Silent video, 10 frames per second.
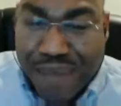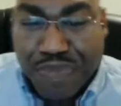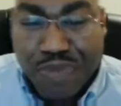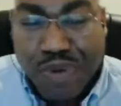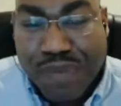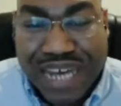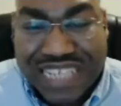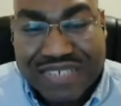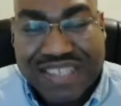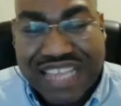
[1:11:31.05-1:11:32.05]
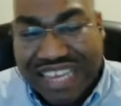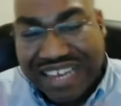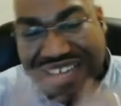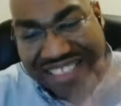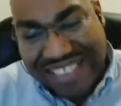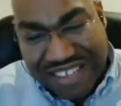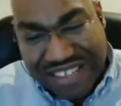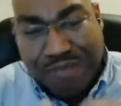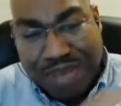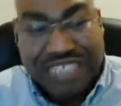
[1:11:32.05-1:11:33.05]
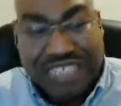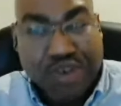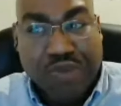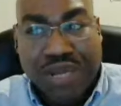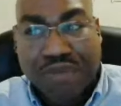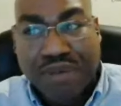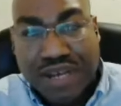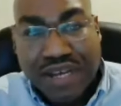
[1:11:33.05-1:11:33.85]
optimal max, like you know, maximum or minimum.